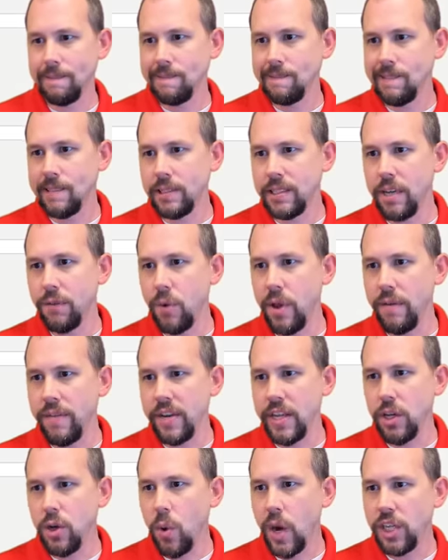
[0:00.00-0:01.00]
Let's see if we have
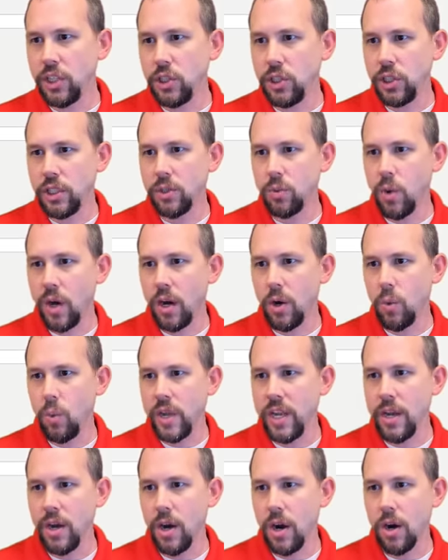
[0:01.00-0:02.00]
any questions while
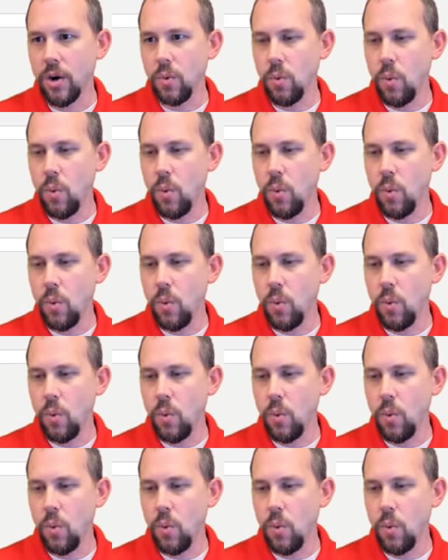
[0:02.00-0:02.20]
we are